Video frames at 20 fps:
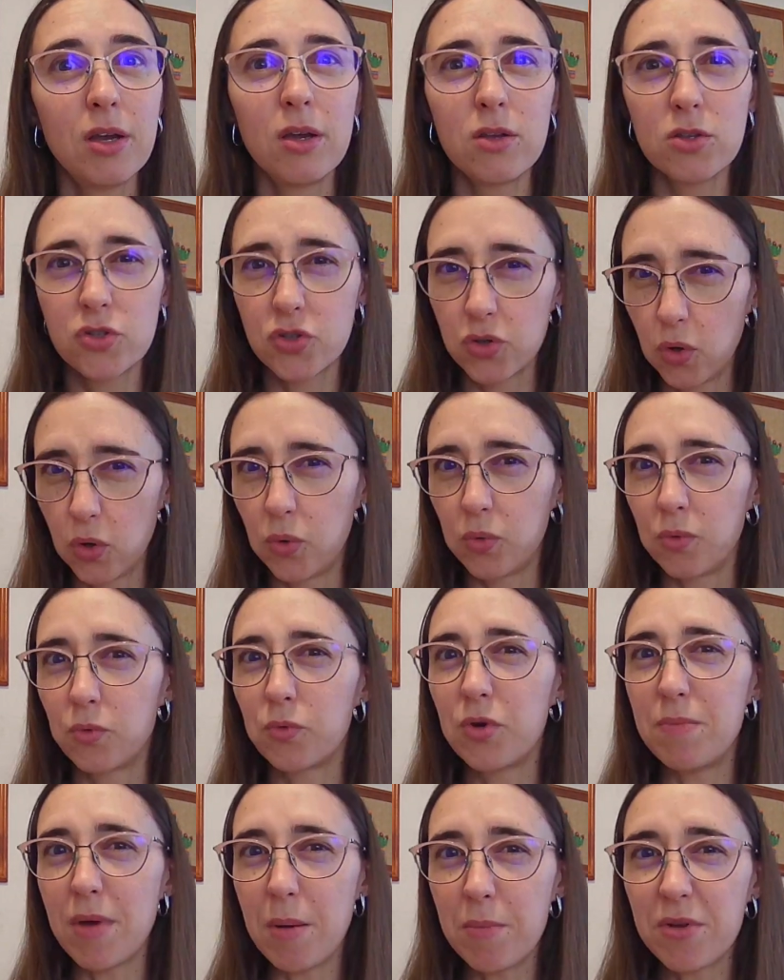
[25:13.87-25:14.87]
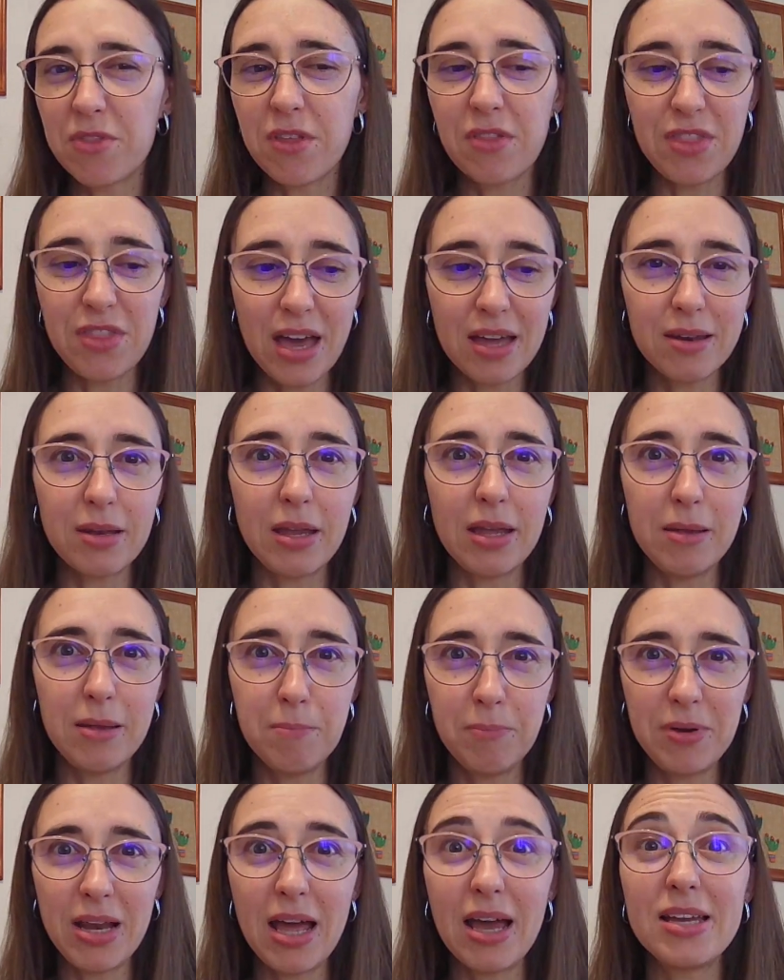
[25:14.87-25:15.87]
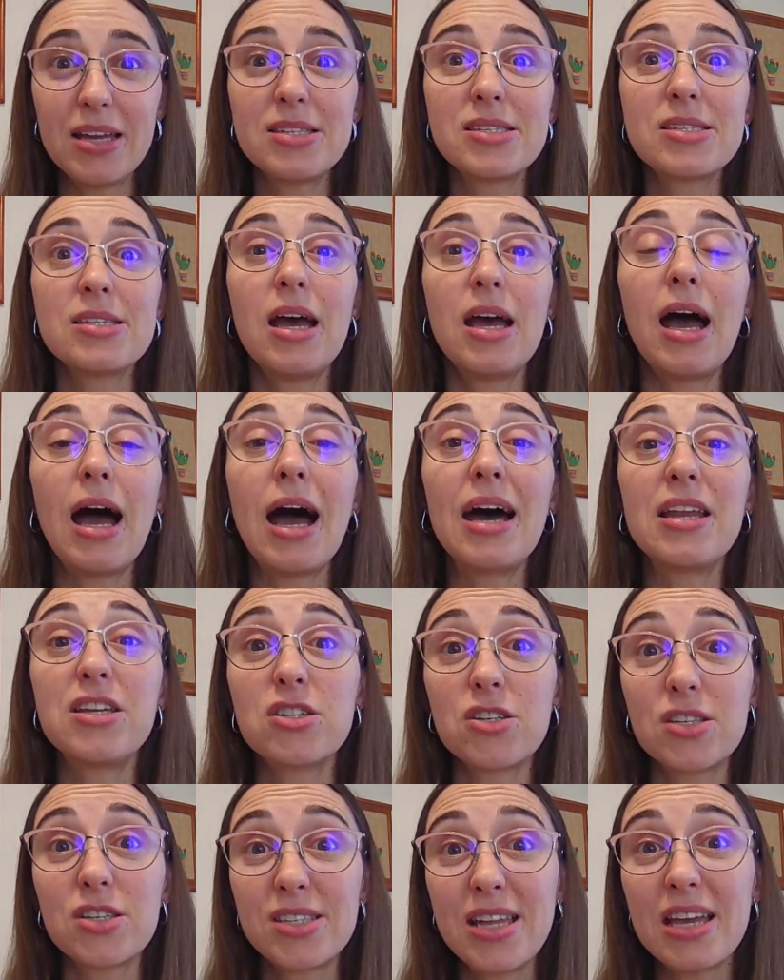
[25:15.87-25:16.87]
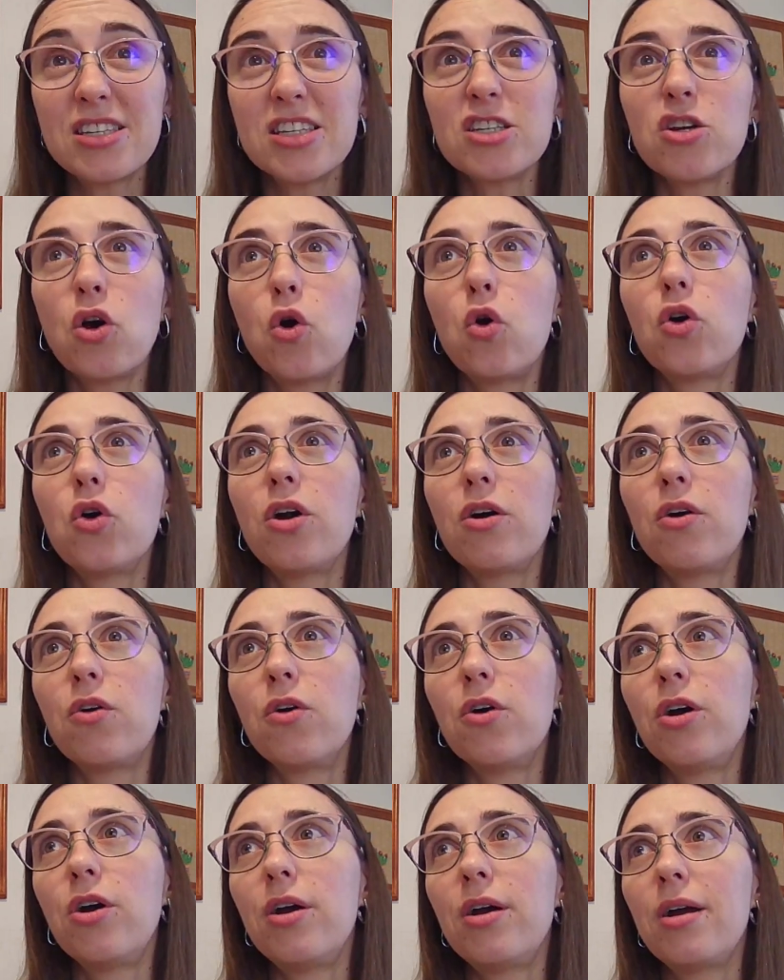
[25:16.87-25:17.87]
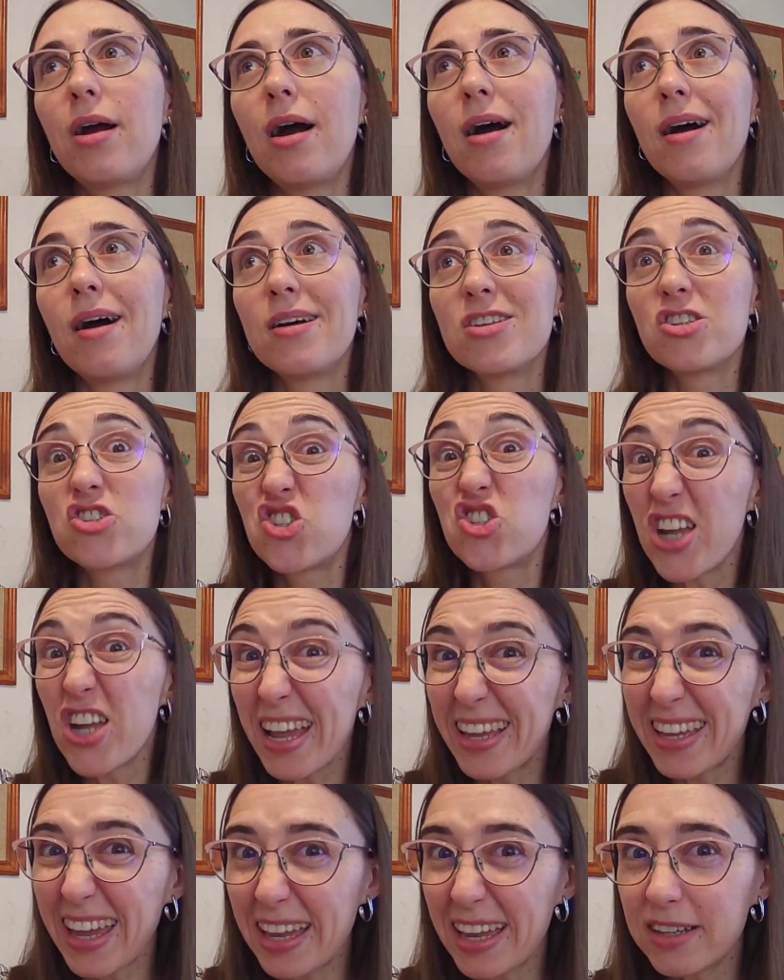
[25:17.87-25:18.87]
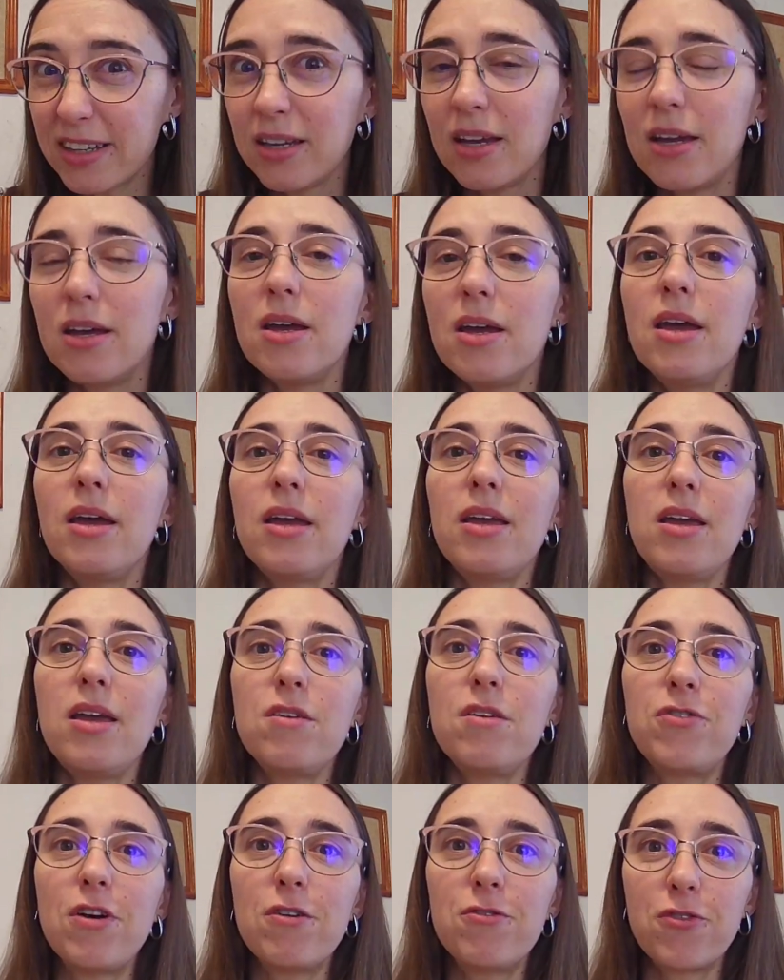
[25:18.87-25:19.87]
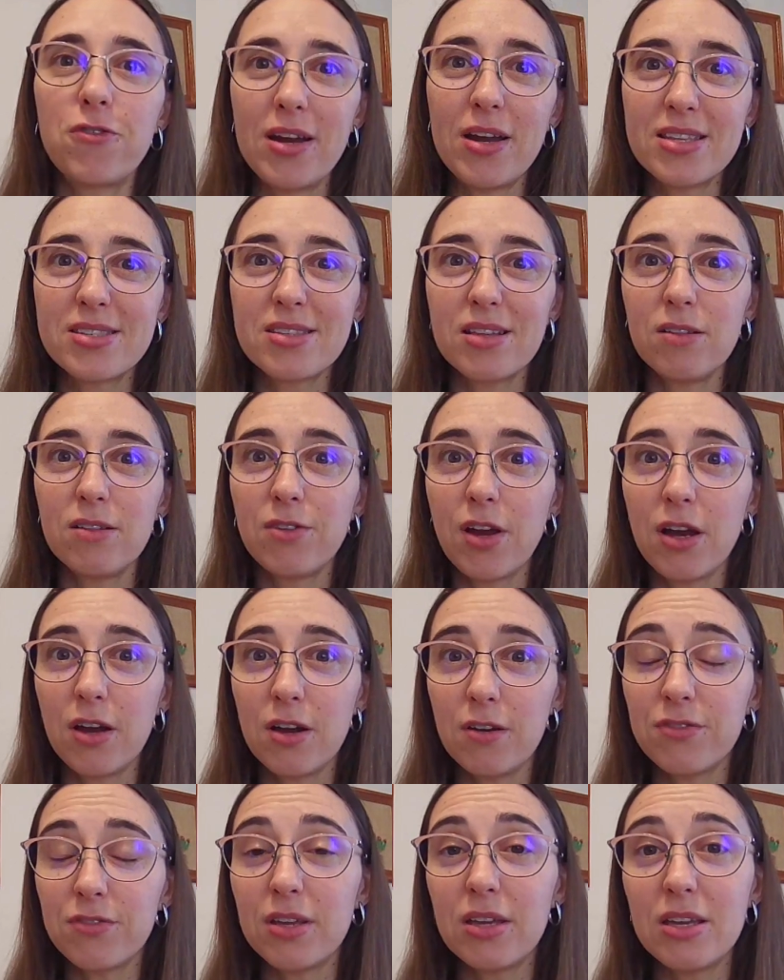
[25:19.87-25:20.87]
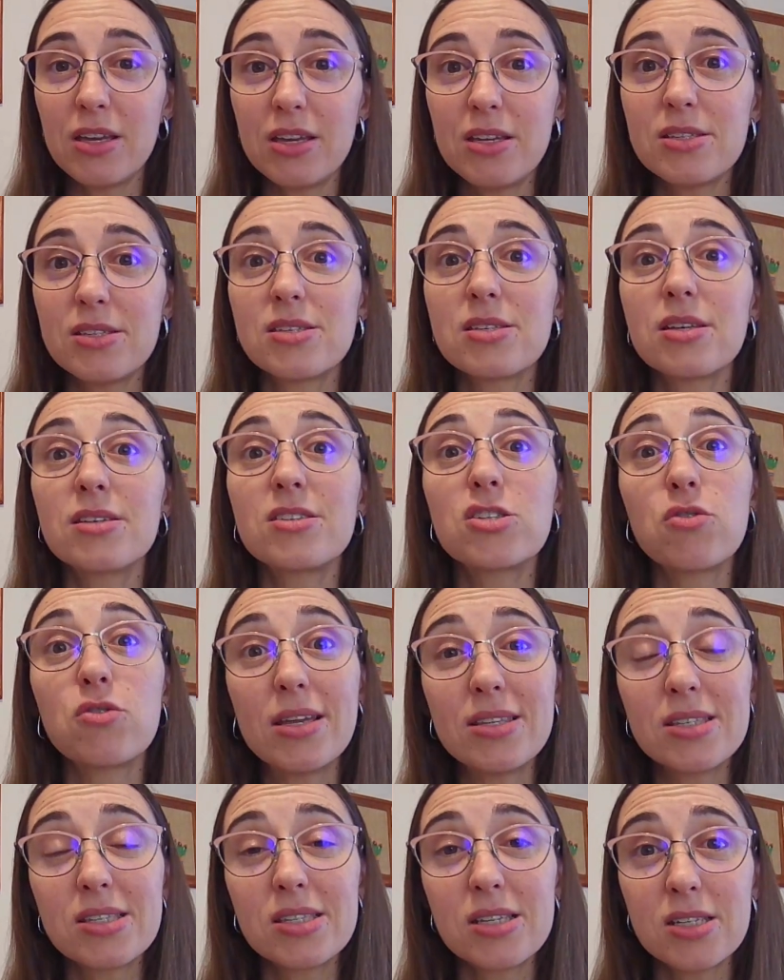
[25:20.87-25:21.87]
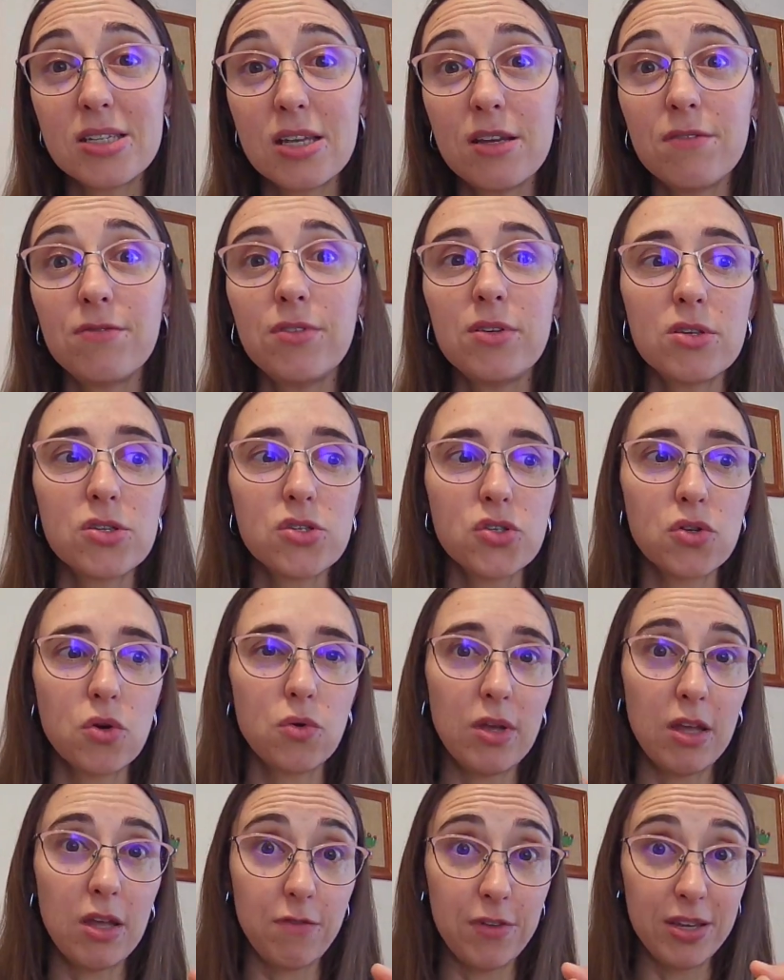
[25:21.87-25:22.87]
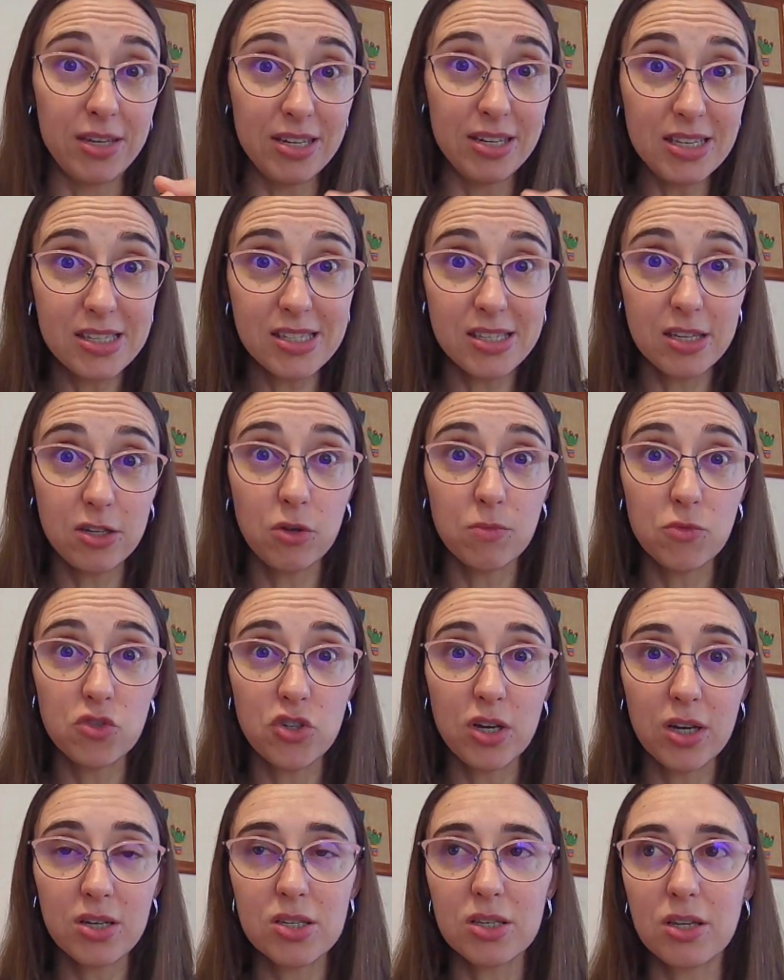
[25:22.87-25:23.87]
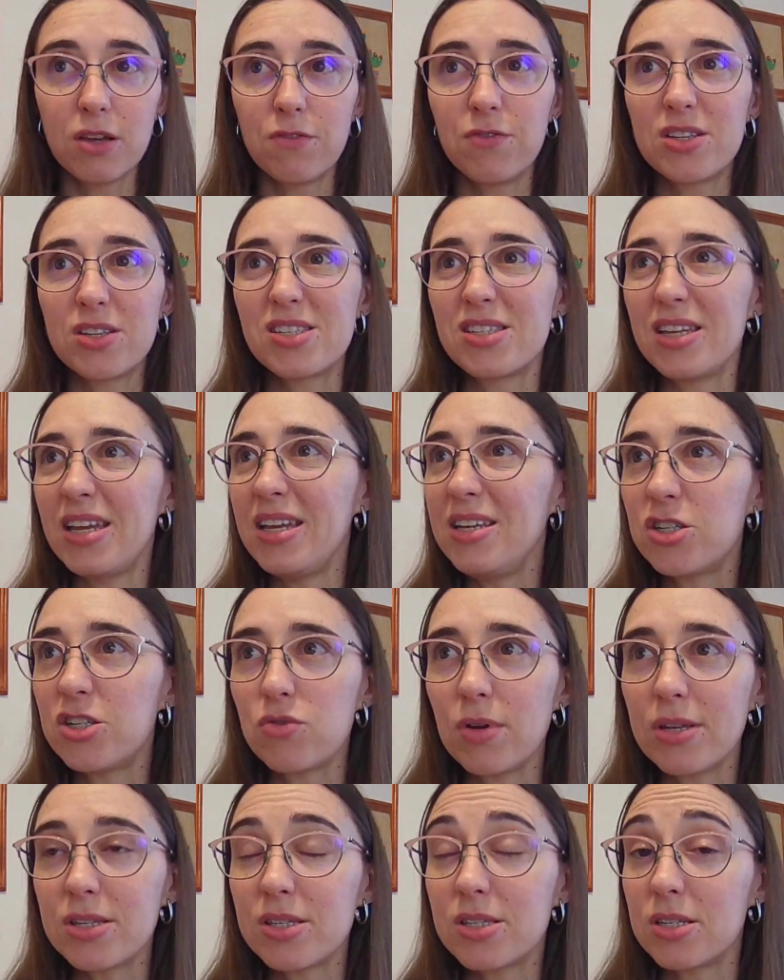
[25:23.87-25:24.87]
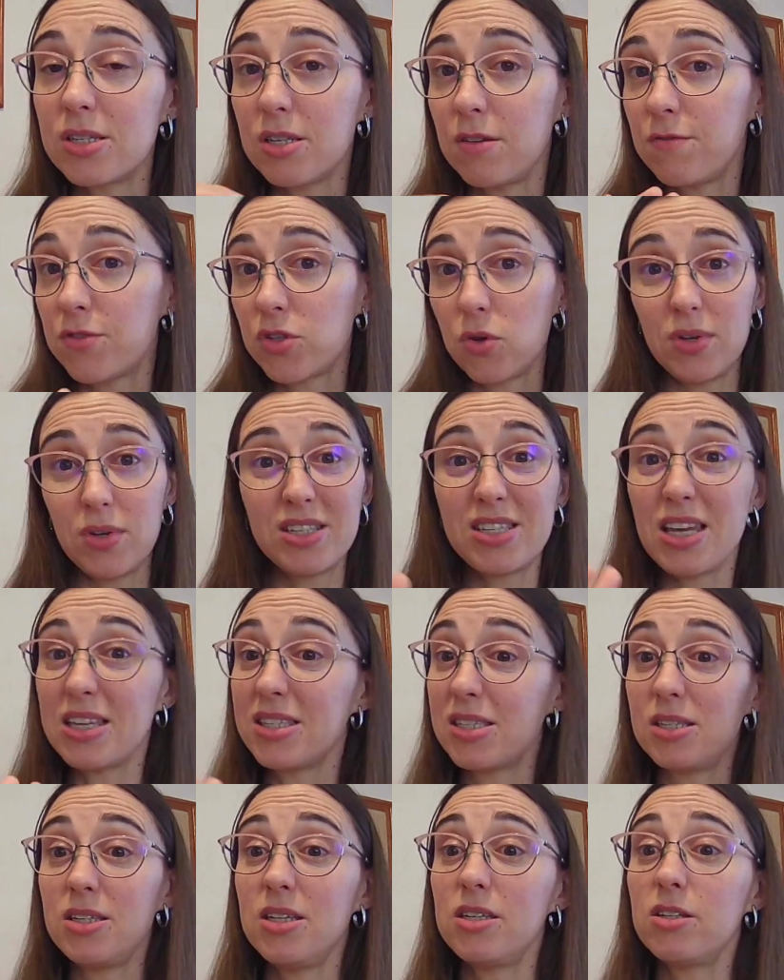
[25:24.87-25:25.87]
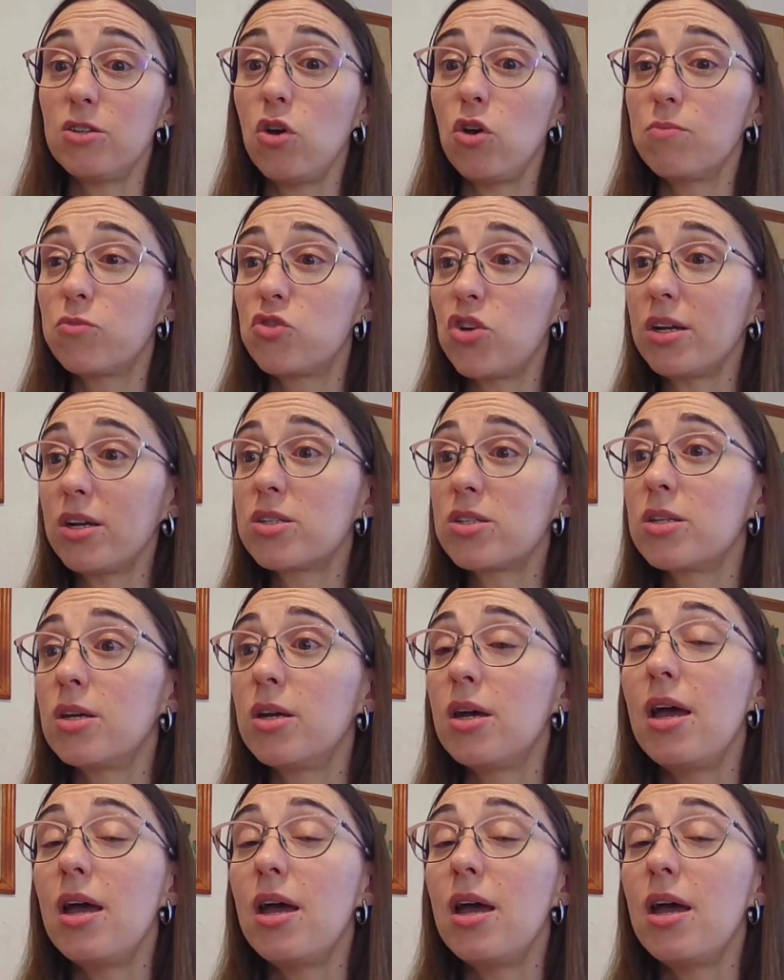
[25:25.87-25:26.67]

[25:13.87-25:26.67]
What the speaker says: So remember that that implies understanding or checking if a phrasal verb is transitive, so if it needs an object, if it's intransitive, so it doesn't need an object,